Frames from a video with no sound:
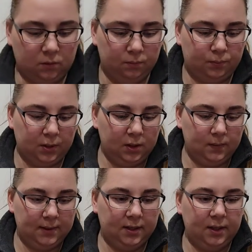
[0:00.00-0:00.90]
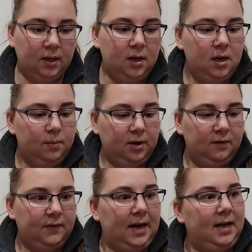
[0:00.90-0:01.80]
sold pretty quickly,
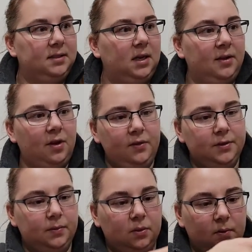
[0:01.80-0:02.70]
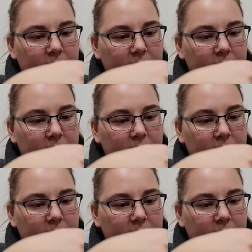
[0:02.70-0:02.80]
pretty fast. I thought this was a